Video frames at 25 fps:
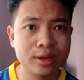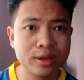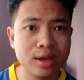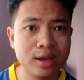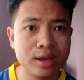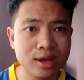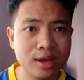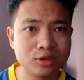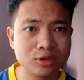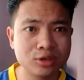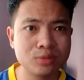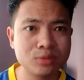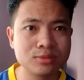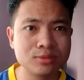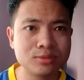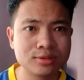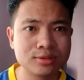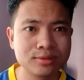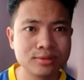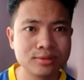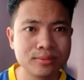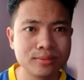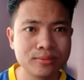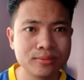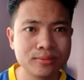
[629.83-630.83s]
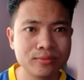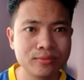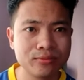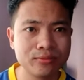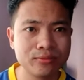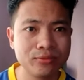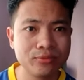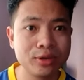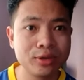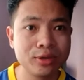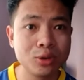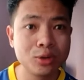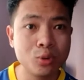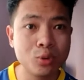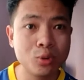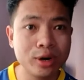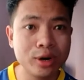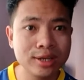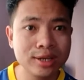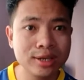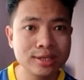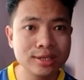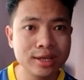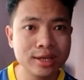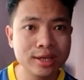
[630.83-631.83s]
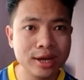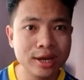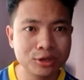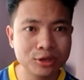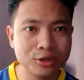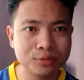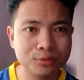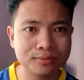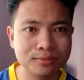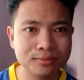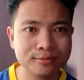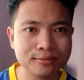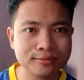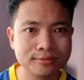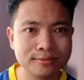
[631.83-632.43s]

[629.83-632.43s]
atoms. Then what is an atom?